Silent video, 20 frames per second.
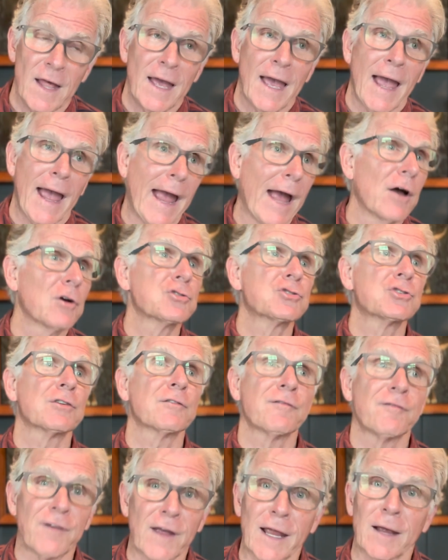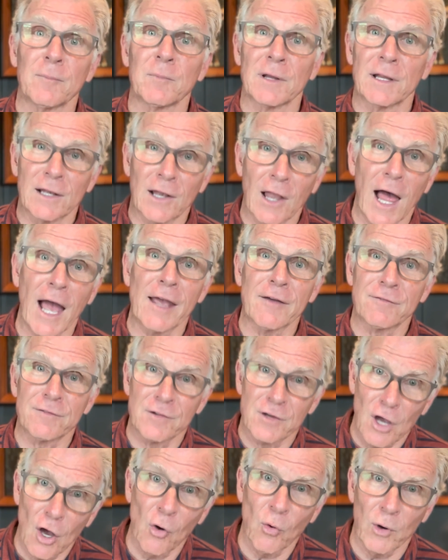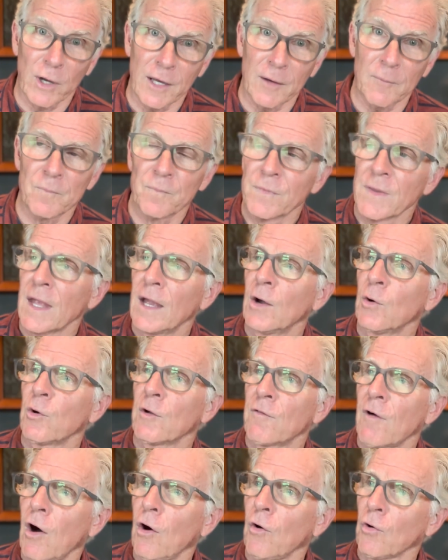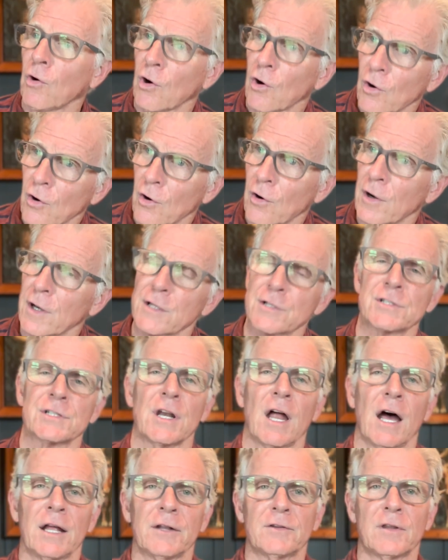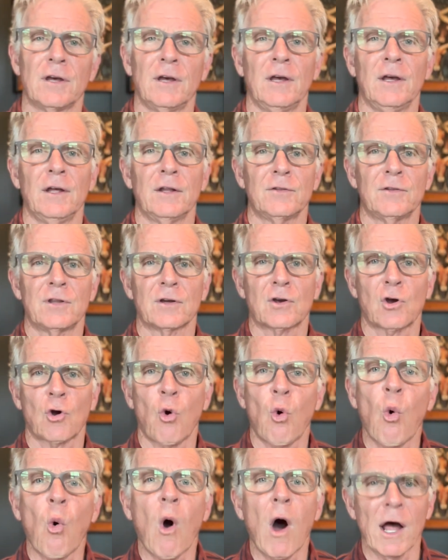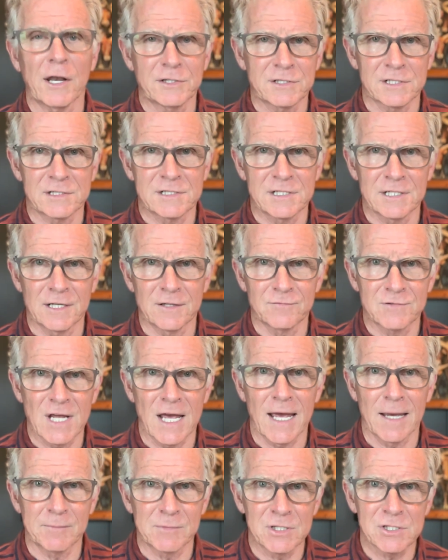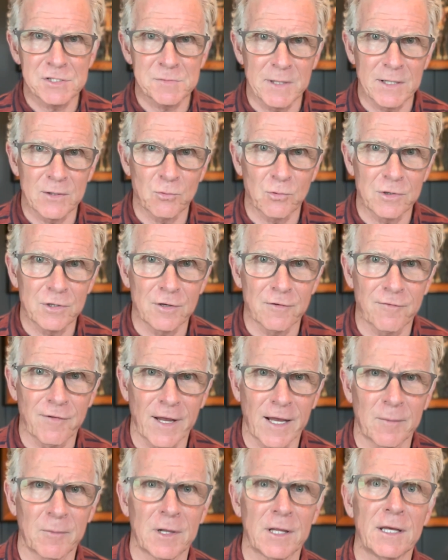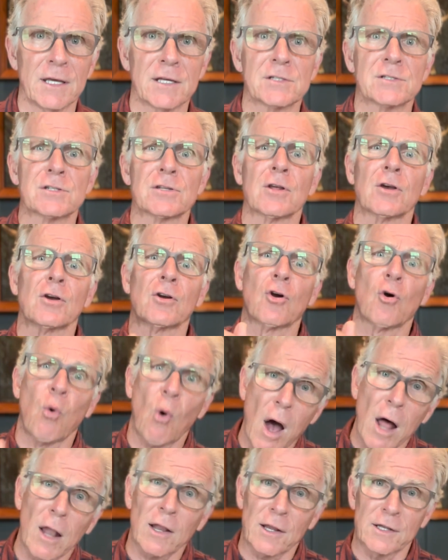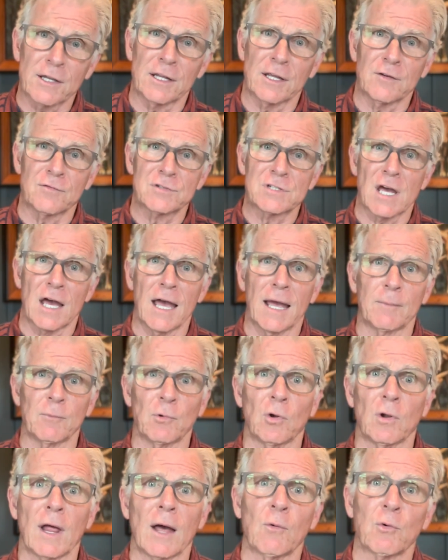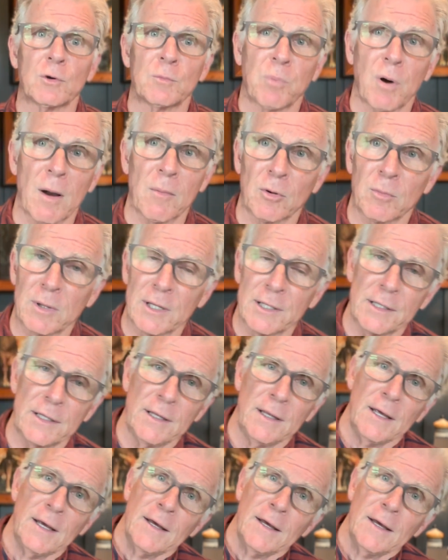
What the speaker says: How's your family life going? We've all heard it's not the quantity of time you spend with your family, it's the quality of time. Well, I would probably